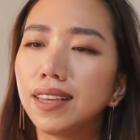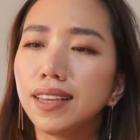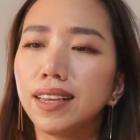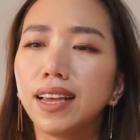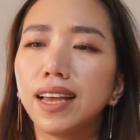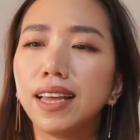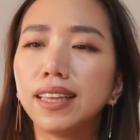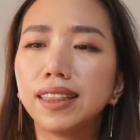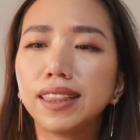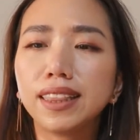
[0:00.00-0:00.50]

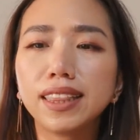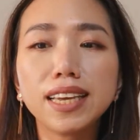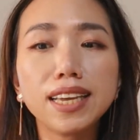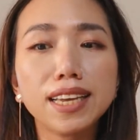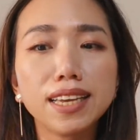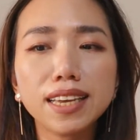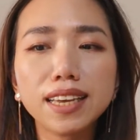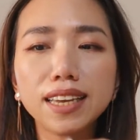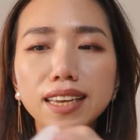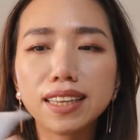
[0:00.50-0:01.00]
I
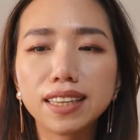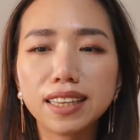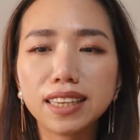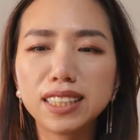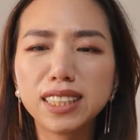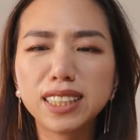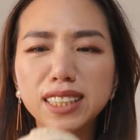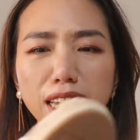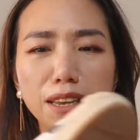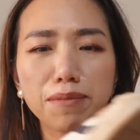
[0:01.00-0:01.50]
think it
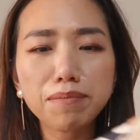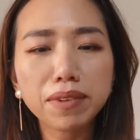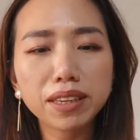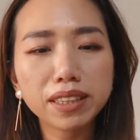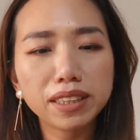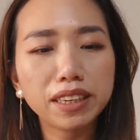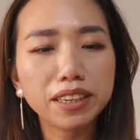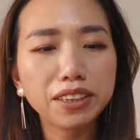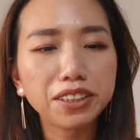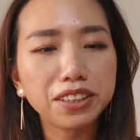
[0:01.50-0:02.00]
is same
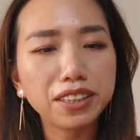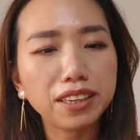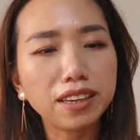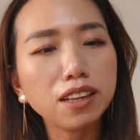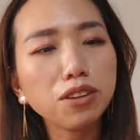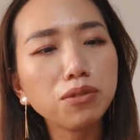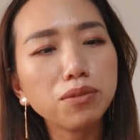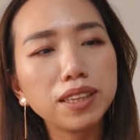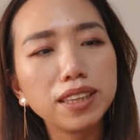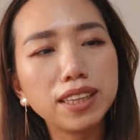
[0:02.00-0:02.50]

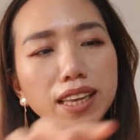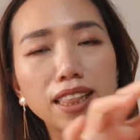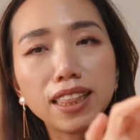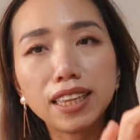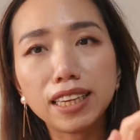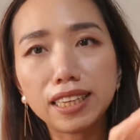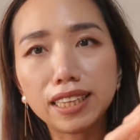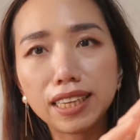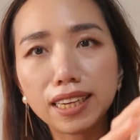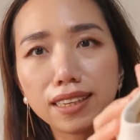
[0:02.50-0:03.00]
material with the
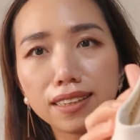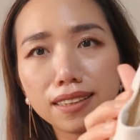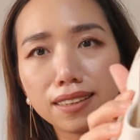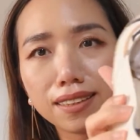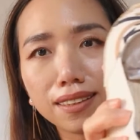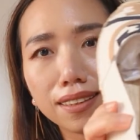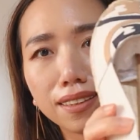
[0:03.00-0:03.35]
linen